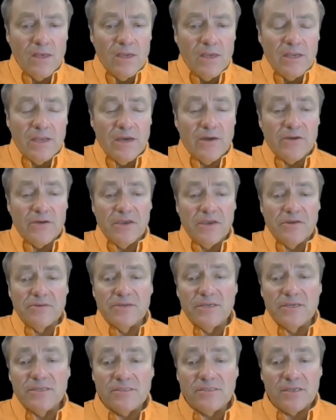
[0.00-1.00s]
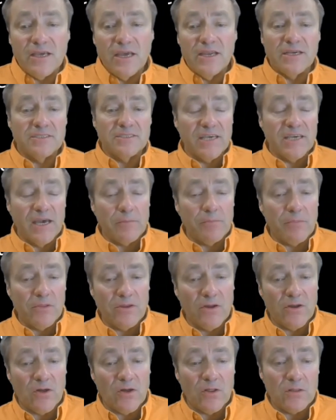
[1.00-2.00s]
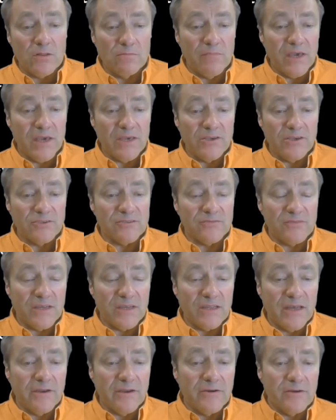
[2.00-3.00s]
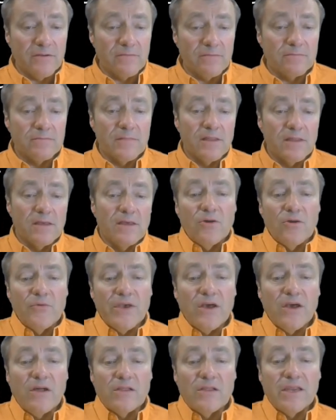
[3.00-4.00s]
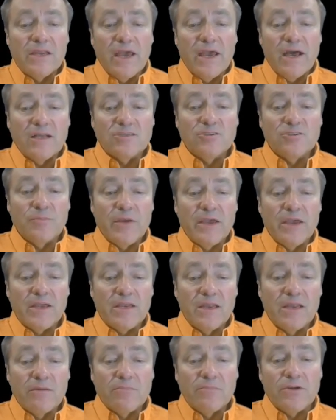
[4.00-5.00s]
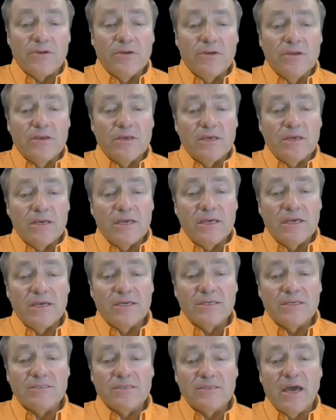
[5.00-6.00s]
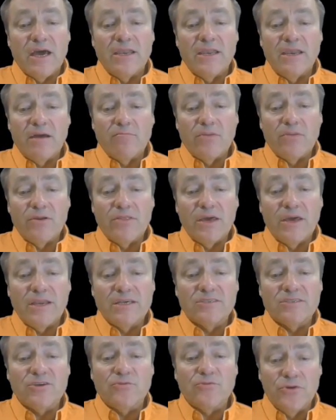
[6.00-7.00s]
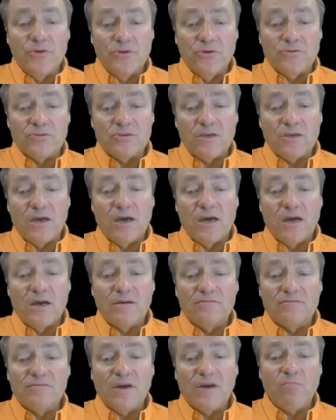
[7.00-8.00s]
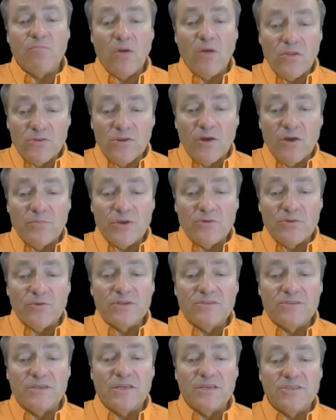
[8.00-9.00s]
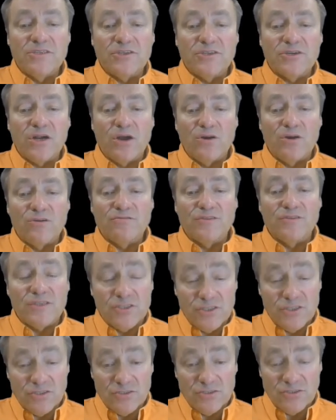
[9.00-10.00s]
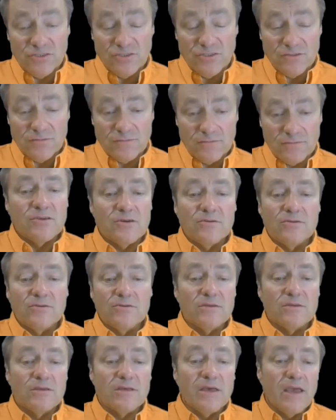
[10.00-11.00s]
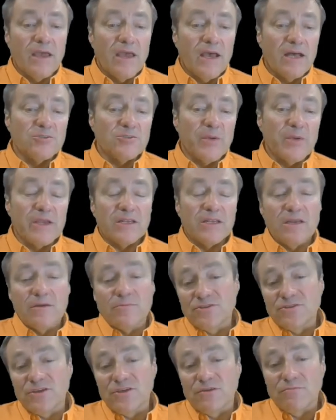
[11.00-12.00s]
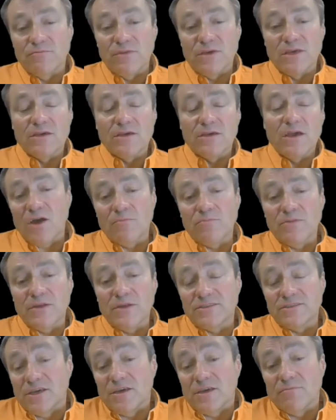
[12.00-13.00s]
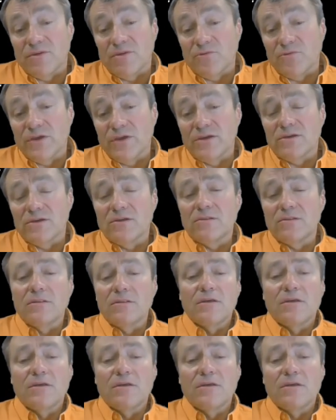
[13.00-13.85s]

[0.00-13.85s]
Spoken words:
Now here is an example, and I'll make use of it later. What we call an algebraic number is a number that is a root of a polynomial with integer coefficients. So algebraic numbers can be complex, they can be real,